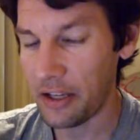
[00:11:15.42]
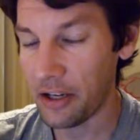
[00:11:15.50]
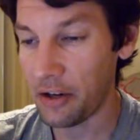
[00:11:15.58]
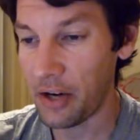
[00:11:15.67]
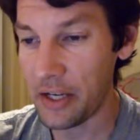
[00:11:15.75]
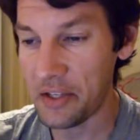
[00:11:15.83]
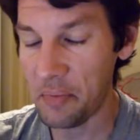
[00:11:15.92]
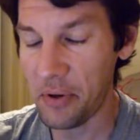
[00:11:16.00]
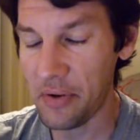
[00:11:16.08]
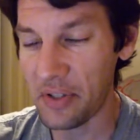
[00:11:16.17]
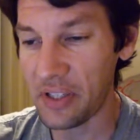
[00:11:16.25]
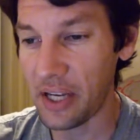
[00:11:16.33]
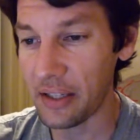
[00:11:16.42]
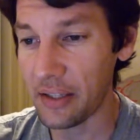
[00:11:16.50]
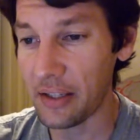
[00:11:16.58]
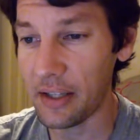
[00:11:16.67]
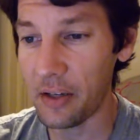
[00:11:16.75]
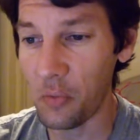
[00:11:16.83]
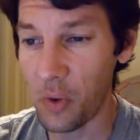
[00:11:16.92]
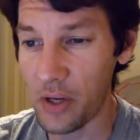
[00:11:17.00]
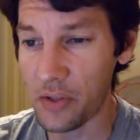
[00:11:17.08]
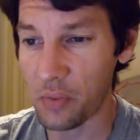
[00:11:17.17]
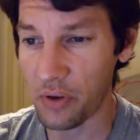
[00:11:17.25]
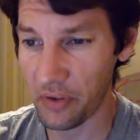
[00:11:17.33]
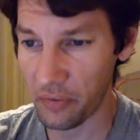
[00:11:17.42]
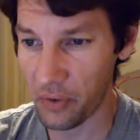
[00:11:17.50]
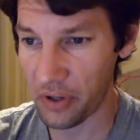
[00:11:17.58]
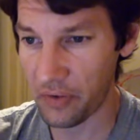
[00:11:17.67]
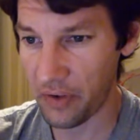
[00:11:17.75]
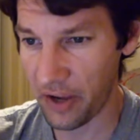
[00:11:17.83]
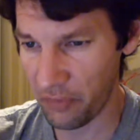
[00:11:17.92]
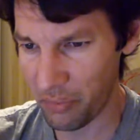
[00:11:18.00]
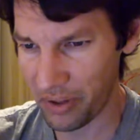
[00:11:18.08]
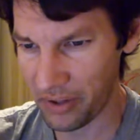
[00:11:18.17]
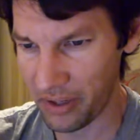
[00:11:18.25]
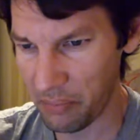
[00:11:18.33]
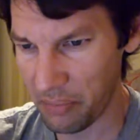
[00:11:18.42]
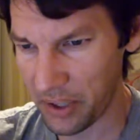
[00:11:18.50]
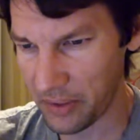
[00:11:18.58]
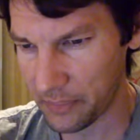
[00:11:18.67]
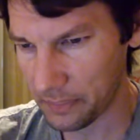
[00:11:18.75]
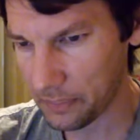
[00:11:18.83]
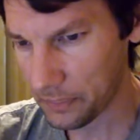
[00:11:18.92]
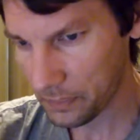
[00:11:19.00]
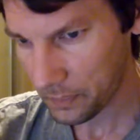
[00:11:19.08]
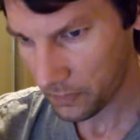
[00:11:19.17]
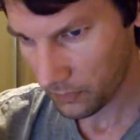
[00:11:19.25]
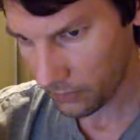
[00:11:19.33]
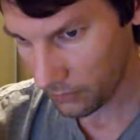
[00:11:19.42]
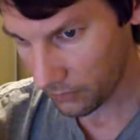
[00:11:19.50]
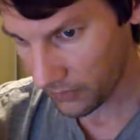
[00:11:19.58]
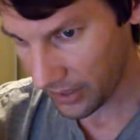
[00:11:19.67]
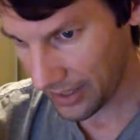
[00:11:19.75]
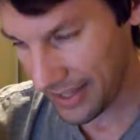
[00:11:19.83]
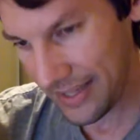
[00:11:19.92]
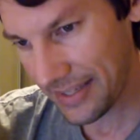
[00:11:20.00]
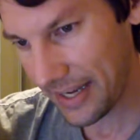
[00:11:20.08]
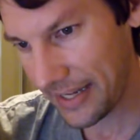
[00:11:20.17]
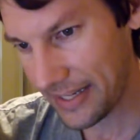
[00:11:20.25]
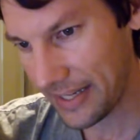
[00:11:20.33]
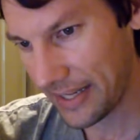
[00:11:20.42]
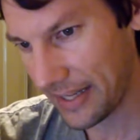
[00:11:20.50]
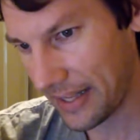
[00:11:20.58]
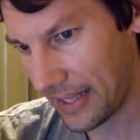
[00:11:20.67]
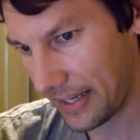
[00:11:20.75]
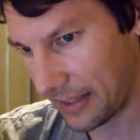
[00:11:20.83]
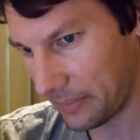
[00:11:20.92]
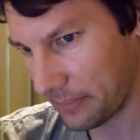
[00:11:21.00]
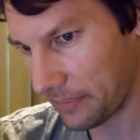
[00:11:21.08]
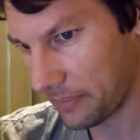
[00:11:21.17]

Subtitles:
I suppose technically it was worth $45 billion, but this idea that